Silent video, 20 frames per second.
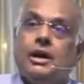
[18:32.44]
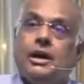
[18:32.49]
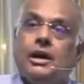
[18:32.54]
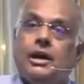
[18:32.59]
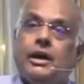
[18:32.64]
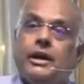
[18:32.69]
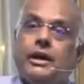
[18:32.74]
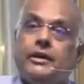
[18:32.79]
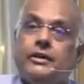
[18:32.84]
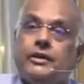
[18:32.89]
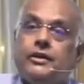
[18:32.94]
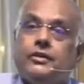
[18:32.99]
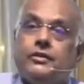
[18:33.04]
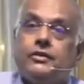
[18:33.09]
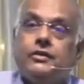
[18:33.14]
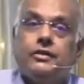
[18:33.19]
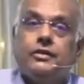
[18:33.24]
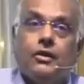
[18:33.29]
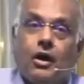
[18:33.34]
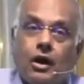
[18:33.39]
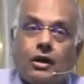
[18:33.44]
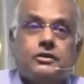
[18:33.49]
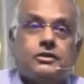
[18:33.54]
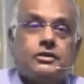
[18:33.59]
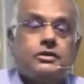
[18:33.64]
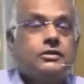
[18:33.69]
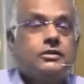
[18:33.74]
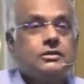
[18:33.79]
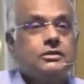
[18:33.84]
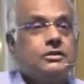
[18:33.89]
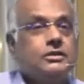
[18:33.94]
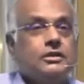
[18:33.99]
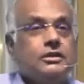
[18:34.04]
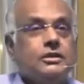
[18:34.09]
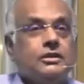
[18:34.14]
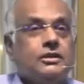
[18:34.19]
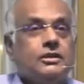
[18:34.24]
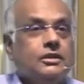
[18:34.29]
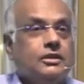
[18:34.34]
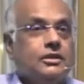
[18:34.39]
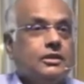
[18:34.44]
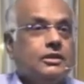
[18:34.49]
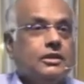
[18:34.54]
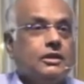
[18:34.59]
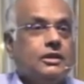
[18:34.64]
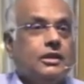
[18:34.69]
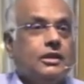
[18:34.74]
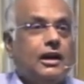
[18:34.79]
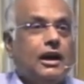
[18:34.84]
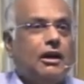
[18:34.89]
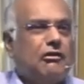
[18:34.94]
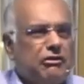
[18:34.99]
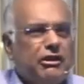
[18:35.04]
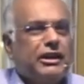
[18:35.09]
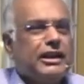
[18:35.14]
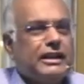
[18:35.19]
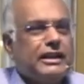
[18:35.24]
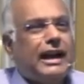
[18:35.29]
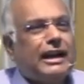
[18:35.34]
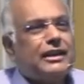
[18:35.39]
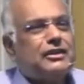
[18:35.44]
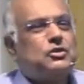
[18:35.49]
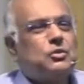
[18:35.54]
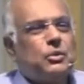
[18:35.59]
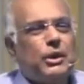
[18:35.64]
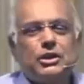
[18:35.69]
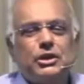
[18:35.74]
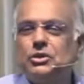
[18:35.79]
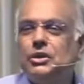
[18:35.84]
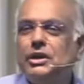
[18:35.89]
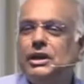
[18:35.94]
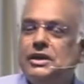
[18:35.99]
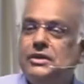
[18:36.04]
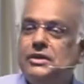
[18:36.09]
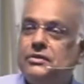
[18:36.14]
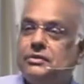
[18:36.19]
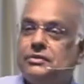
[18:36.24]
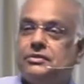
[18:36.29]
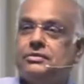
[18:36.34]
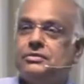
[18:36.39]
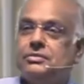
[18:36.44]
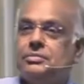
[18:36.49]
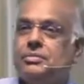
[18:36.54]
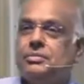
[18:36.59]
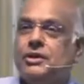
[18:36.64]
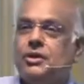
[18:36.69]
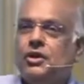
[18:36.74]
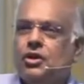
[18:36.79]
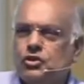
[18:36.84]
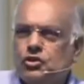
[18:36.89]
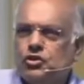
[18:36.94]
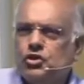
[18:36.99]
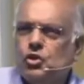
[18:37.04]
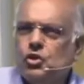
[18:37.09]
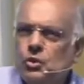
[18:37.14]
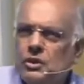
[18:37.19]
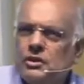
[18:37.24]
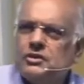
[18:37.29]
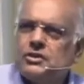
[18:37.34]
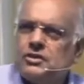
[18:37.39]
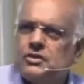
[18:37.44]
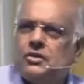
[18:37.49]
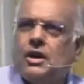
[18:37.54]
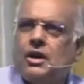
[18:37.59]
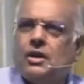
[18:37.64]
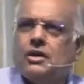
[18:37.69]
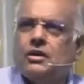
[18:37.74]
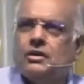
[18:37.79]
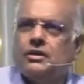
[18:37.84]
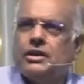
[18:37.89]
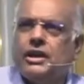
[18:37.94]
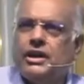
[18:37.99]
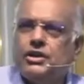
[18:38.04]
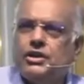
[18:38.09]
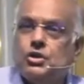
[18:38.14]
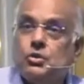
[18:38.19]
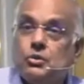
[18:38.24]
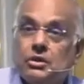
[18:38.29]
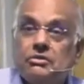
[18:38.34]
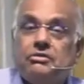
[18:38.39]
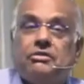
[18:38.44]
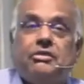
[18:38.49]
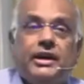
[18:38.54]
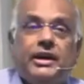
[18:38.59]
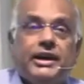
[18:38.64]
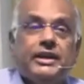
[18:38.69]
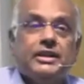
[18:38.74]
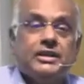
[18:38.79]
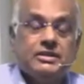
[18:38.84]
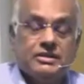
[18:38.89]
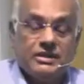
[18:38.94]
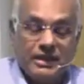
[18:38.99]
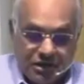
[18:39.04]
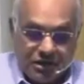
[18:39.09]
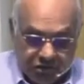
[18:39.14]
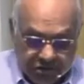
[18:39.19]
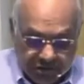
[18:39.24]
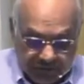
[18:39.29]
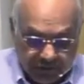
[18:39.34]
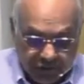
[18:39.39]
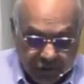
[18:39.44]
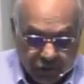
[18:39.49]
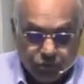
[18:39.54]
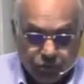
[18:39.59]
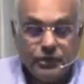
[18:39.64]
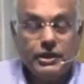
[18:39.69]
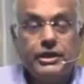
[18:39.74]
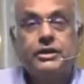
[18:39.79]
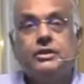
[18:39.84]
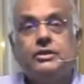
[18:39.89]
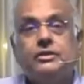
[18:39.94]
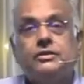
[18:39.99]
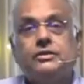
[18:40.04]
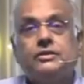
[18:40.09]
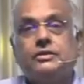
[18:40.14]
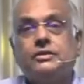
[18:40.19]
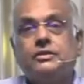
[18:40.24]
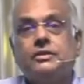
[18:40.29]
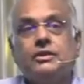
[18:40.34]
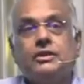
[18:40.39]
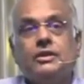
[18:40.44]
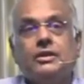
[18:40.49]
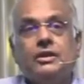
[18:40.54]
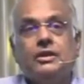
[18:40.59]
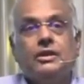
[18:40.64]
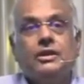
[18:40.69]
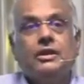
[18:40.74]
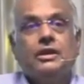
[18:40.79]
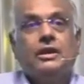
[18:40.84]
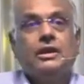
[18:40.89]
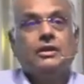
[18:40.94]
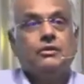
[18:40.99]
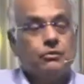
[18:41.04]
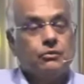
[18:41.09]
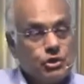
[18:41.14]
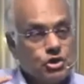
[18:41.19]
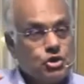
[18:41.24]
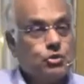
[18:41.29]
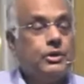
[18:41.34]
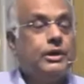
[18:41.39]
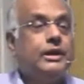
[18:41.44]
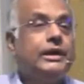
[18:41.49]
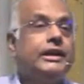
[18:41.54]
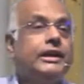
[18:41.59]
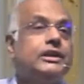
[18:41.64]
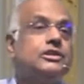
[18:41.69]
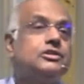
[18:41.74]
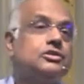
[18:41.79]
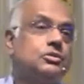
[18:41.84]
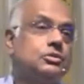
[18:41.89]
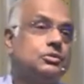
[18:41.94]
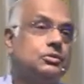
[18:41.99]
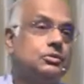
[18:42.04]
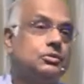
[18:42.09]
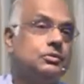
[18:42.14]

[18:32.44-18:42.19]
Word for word: it is not a very nice way to live because you will struggle and you will find a sense of loneliness, which will lead to,